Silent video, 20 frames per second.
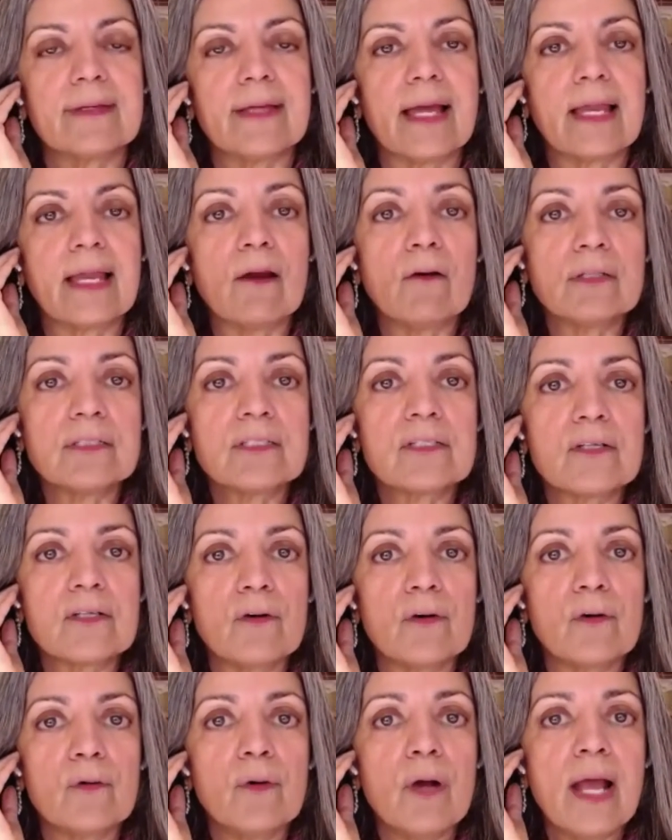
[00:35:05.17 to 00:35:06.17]
And
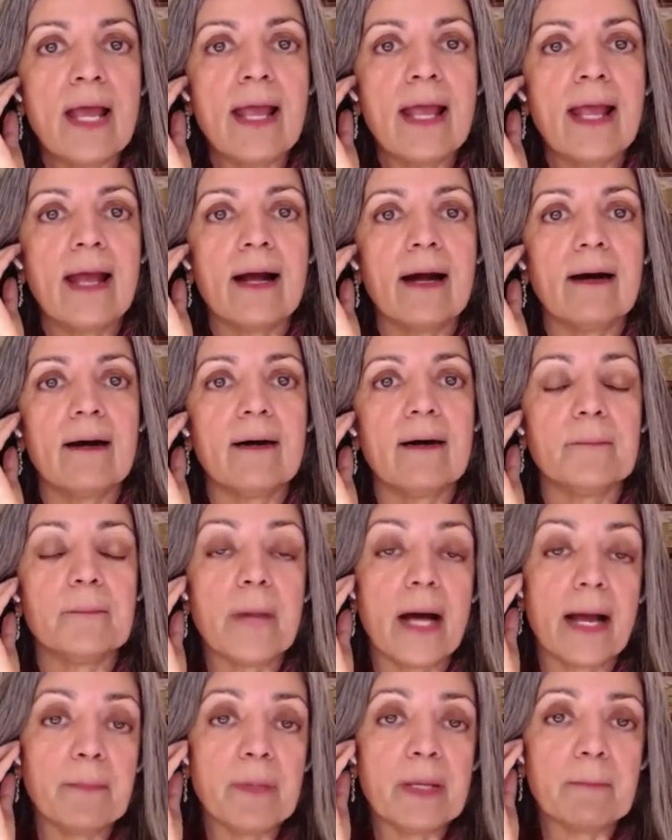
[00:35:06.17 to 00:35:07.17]
also,
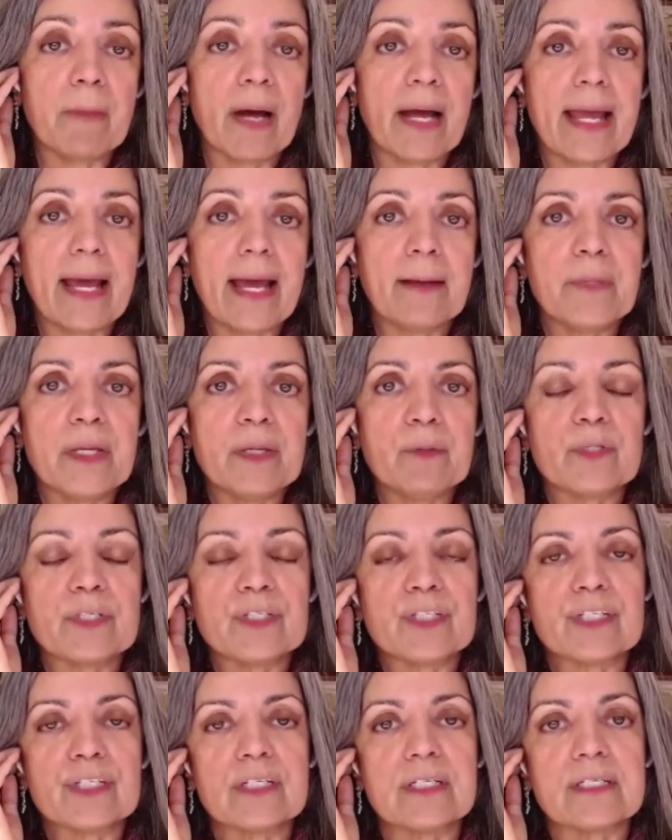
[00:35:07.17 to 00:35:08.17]
I'm in Miami,
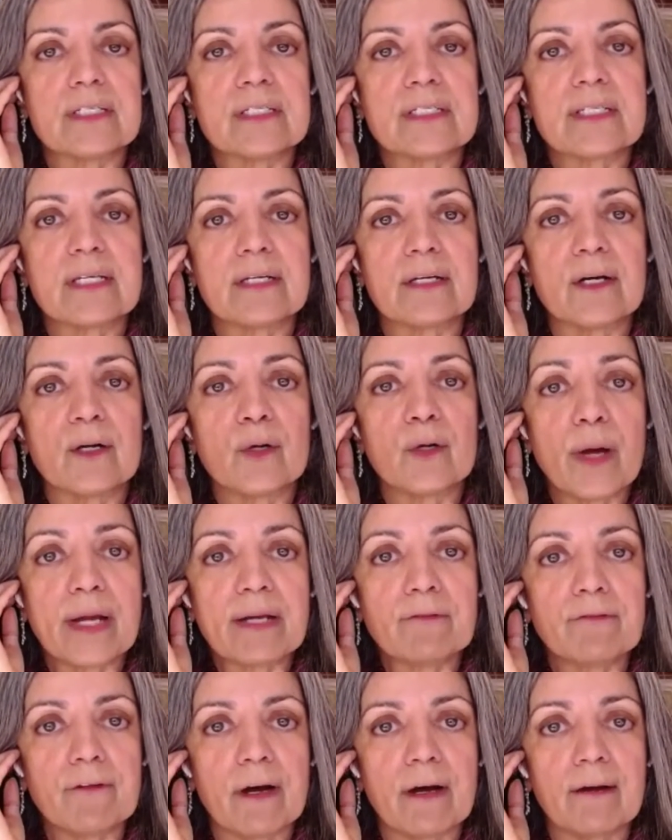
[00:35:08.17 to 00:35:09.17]
which is
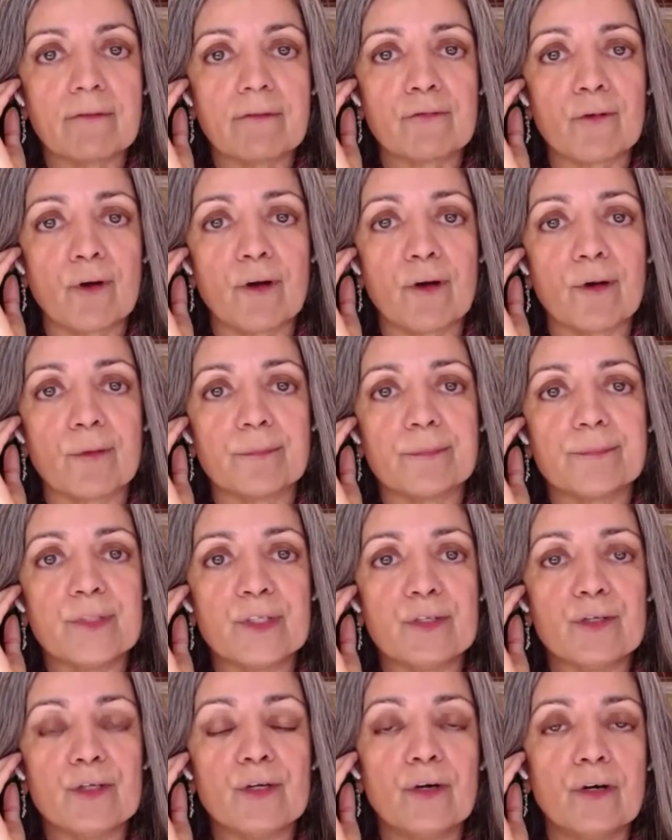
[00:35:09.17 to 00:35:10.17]
quite far from
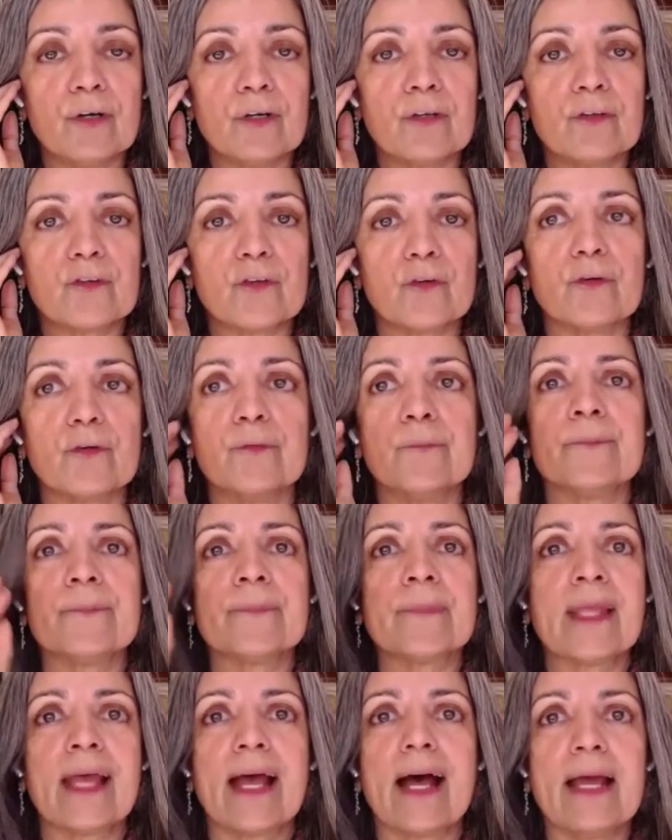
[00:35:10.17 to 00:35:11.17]
New York. So
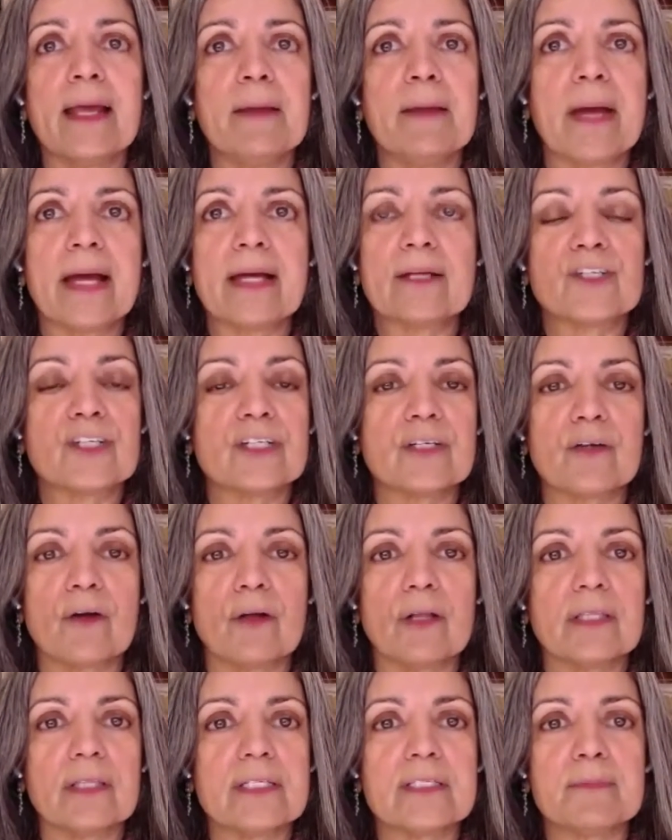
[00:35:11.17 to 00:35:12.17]
I imagined
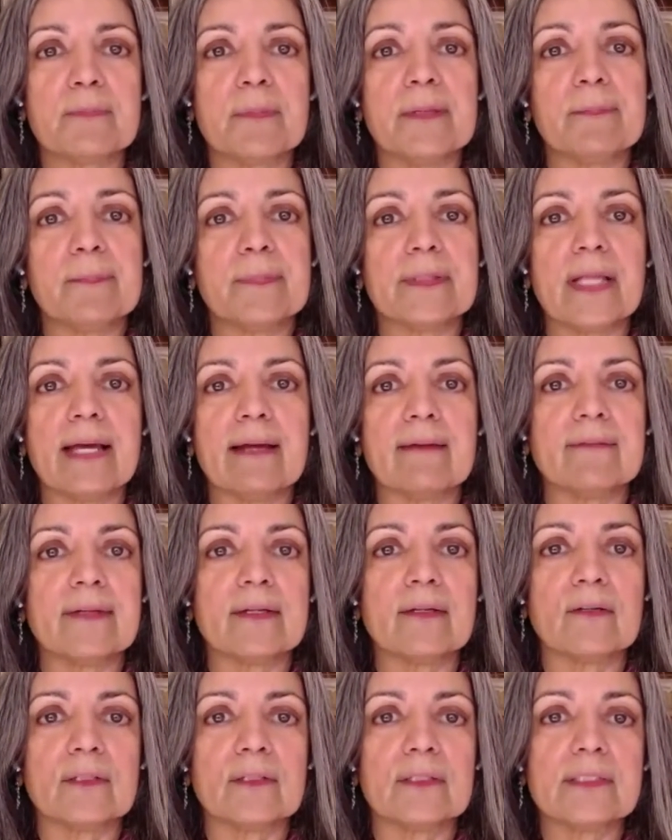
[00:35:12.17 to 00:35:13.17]
all these people
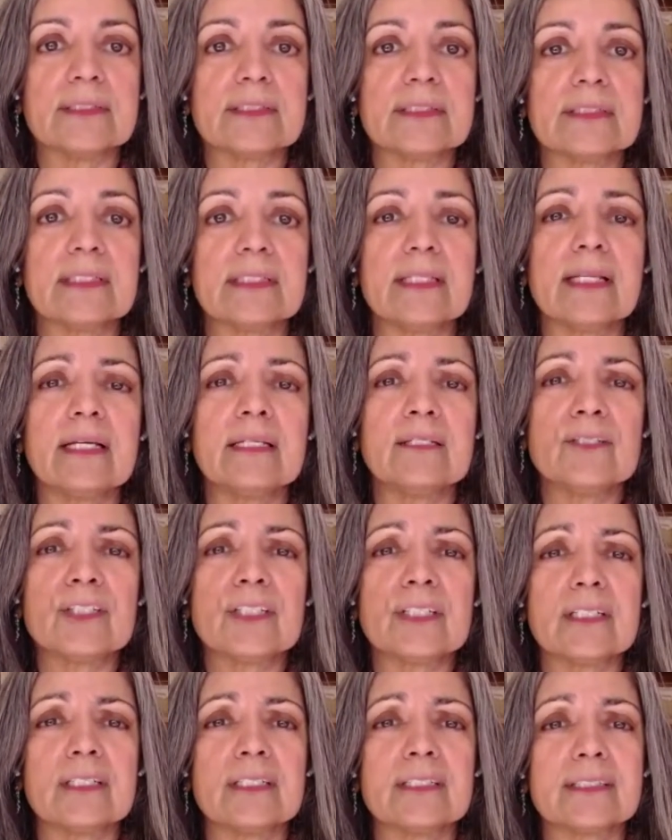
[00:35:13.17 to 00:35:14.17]
having all these
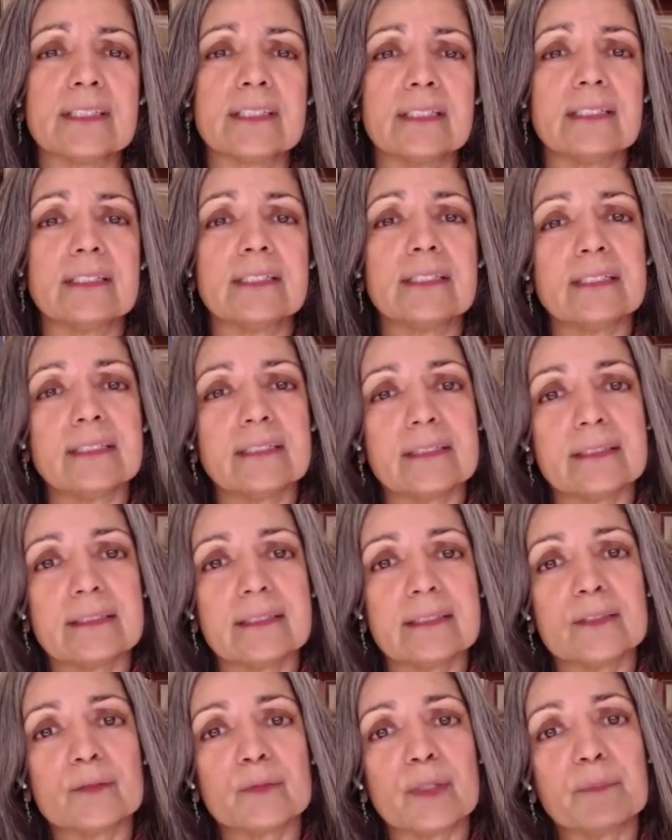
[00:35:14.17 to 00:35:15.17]
lunches and
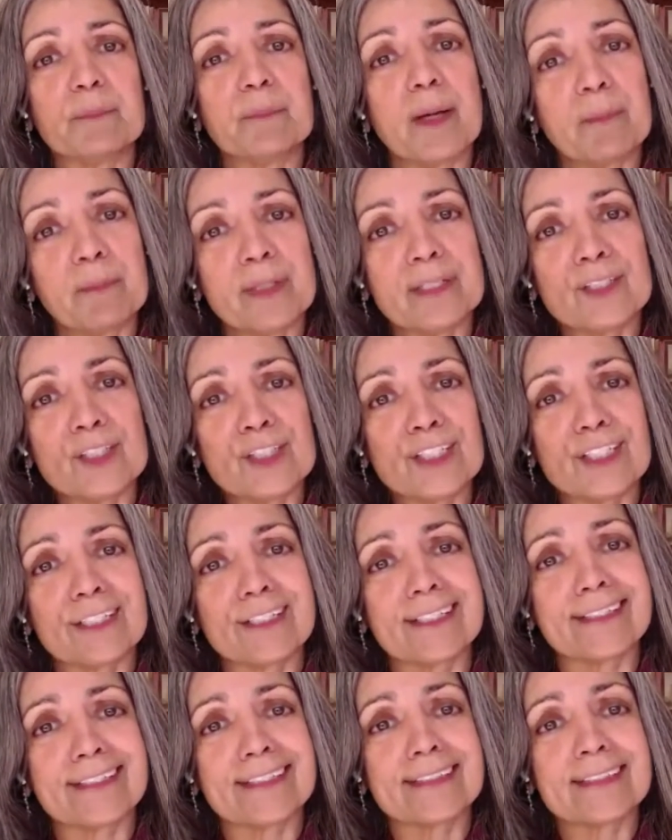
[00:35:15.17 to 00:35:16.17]
dinners with
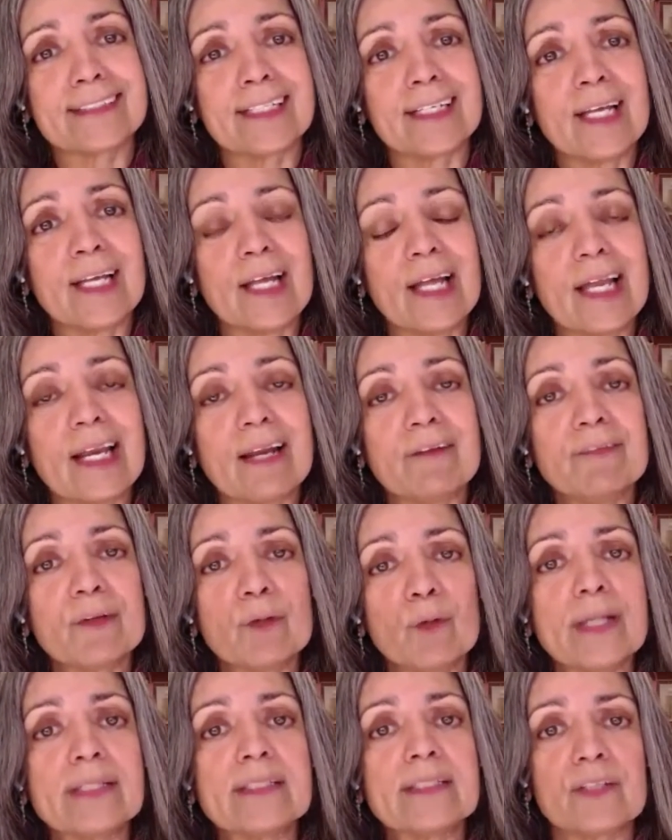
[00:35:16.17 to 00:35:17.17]
publishers. And I felt
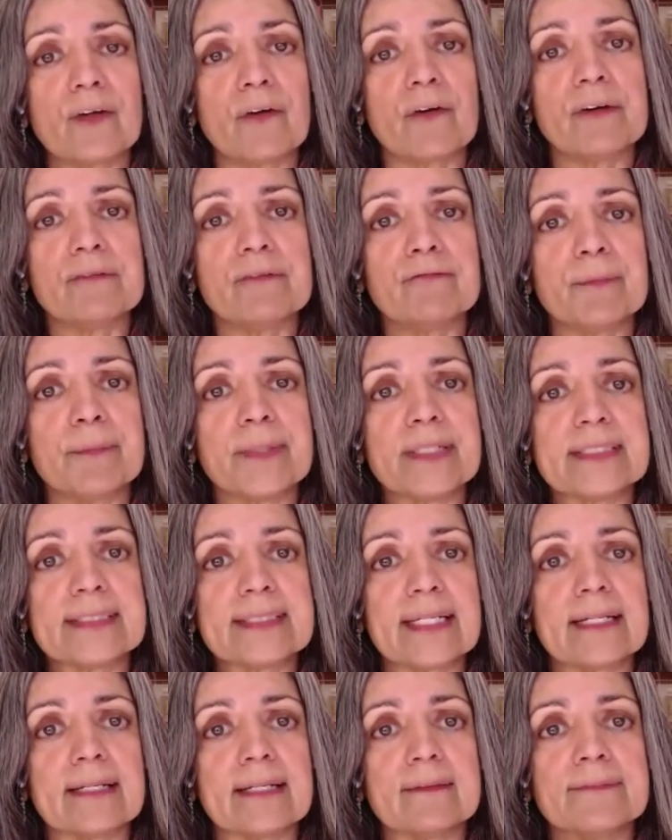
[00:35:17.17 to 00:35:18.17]
quite sorry for
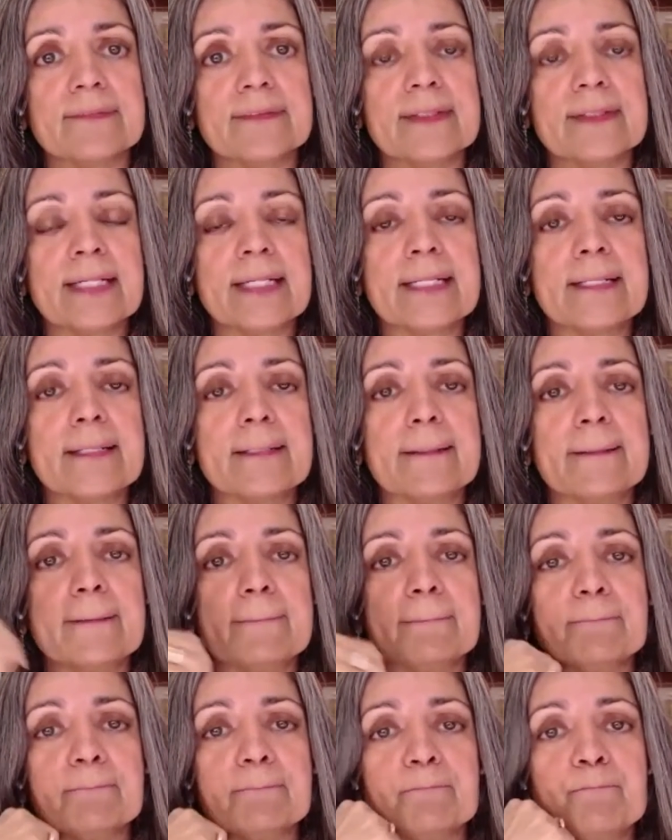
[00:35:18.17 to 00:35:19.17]
myself.
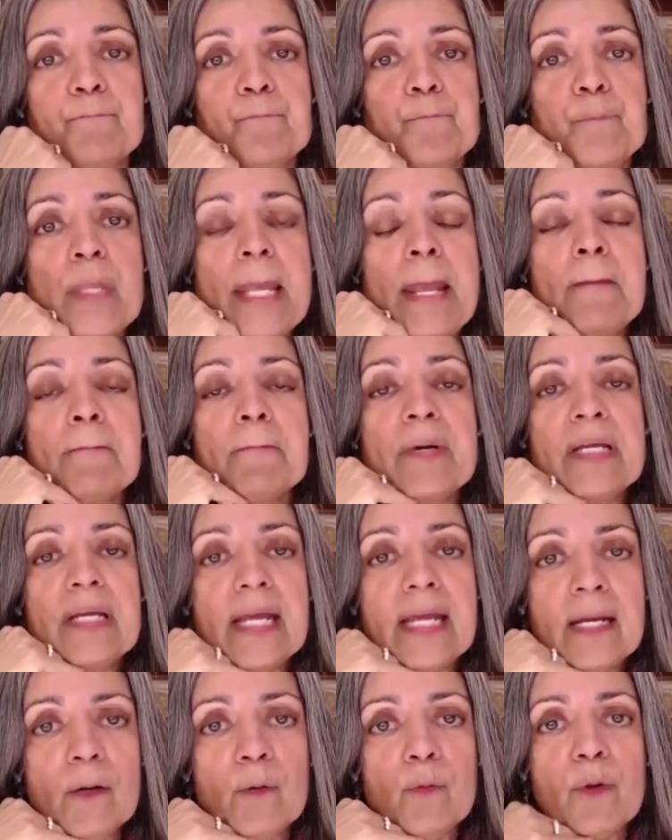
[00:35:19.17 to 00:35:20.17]
But
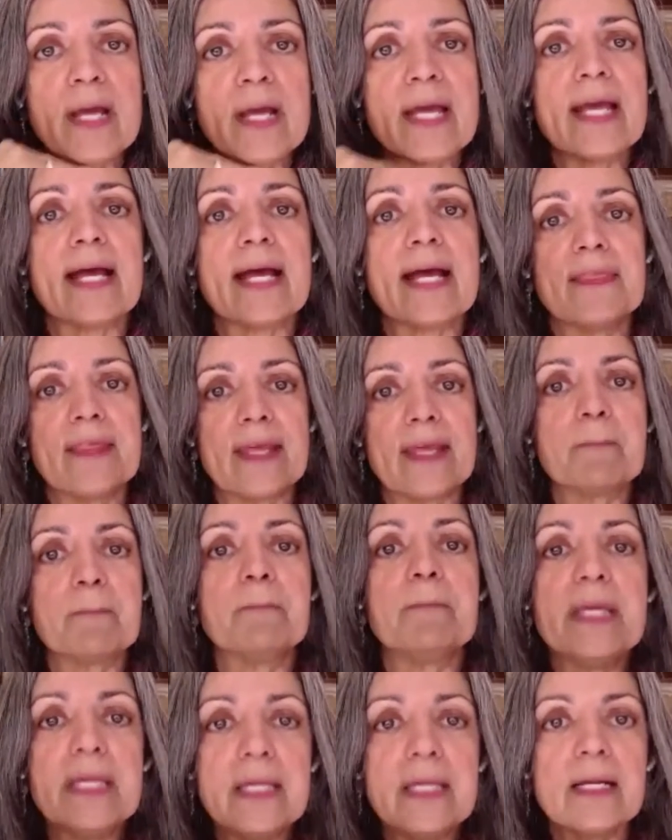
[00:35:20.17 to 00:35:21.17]
in a way, I think
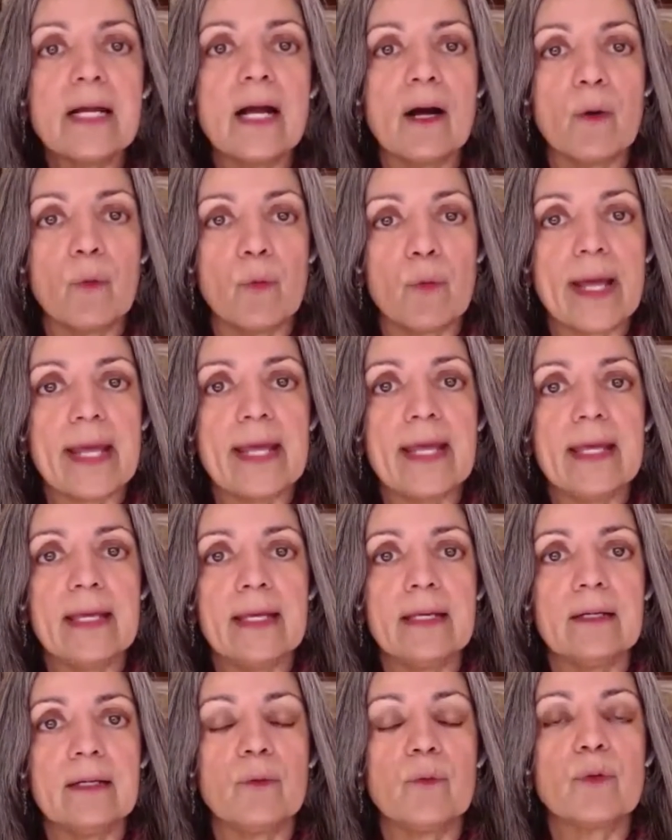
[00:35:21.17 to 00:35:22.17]
being away
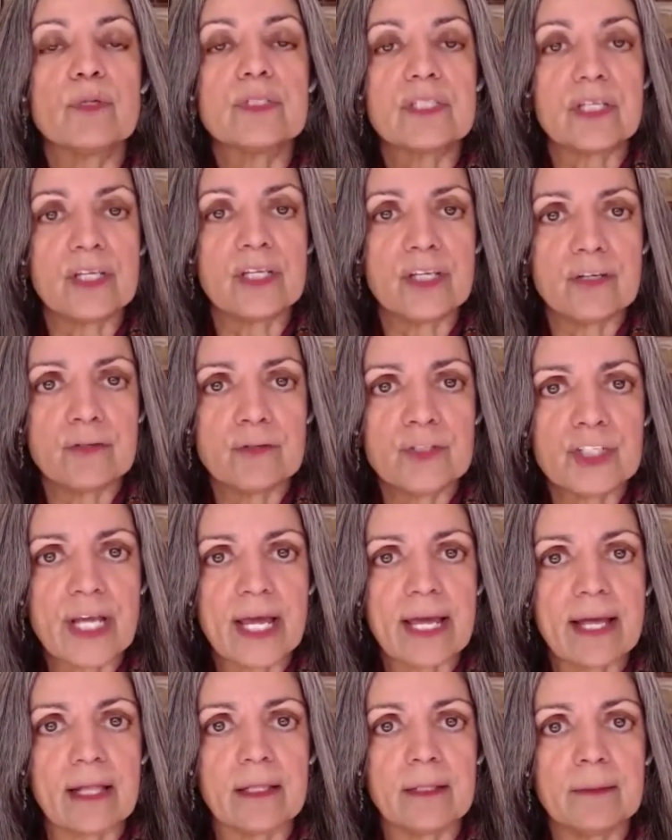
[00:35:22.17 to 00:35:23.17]
was a huge
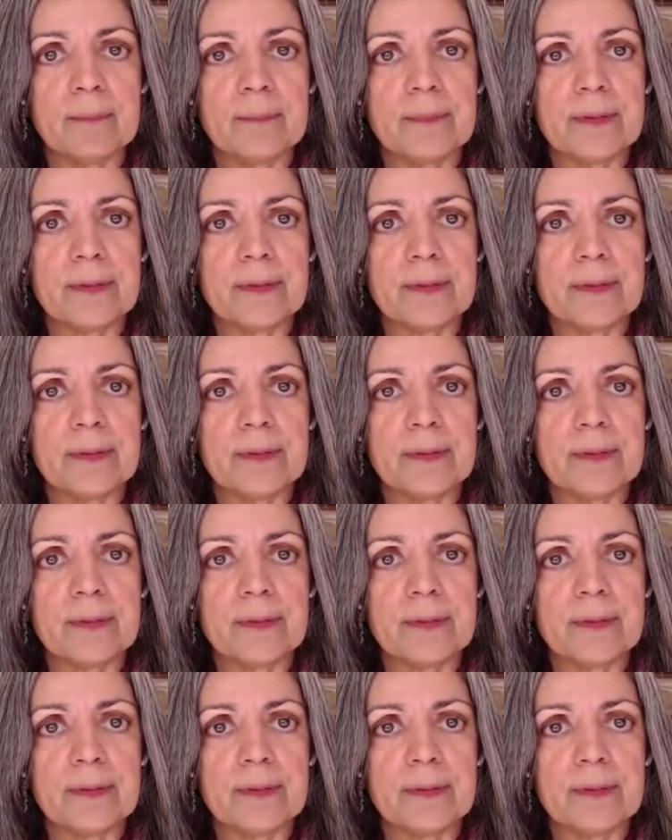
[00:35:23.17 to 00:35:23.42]
help.